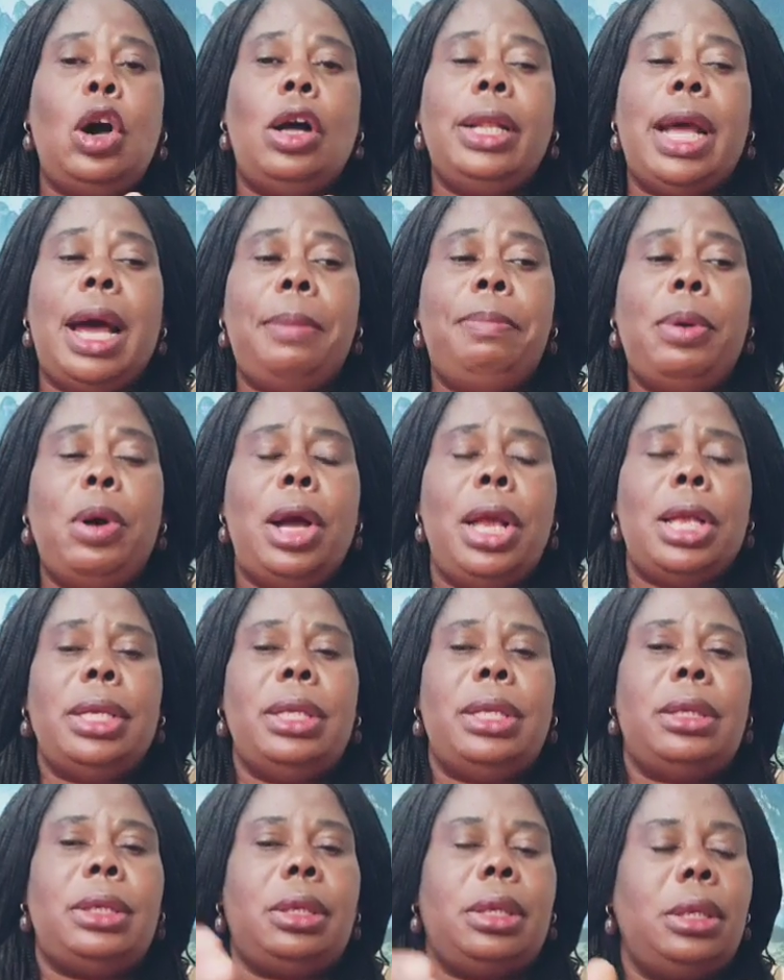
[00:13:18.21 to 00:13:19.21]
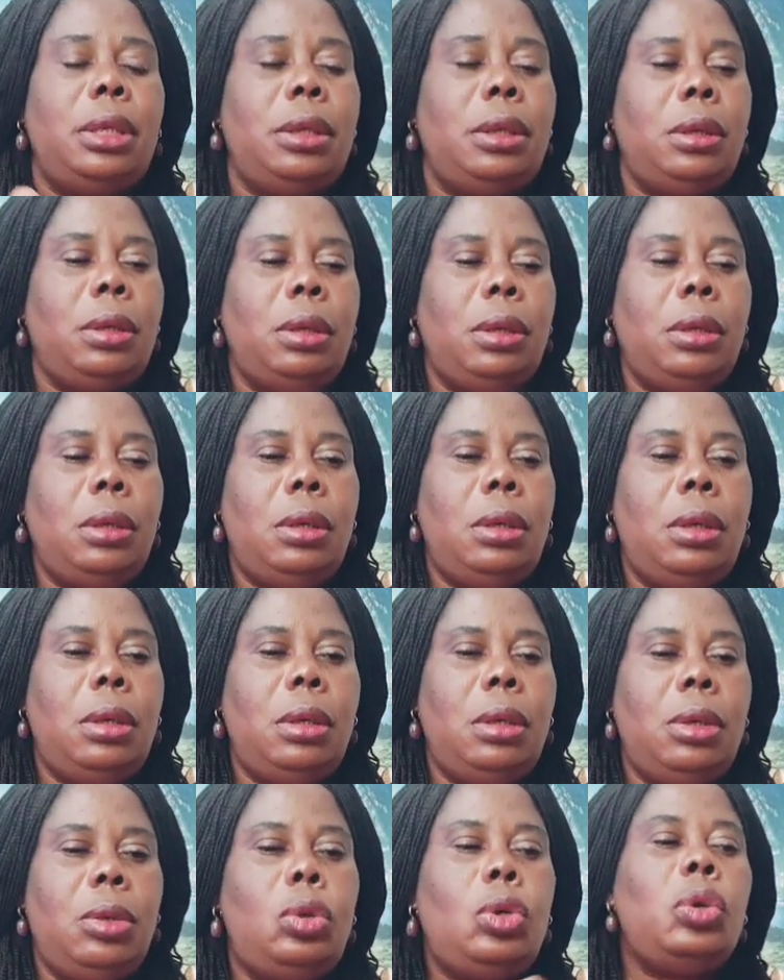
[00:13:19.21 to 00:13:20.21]
other boys
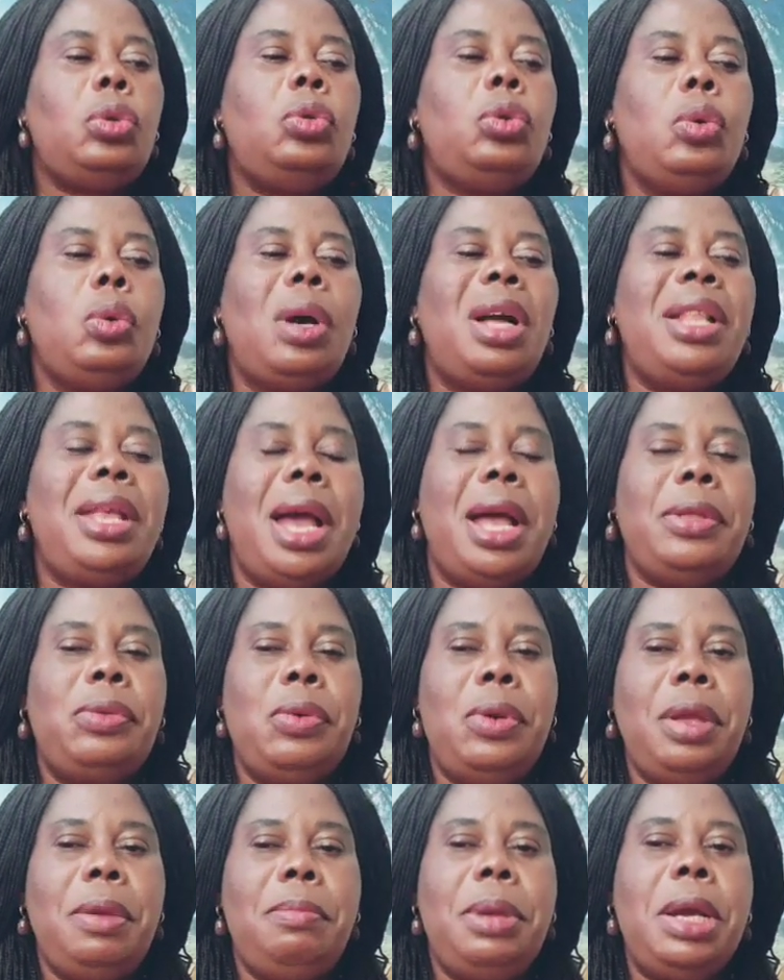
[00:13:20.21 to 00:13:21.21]
to do what they are doing.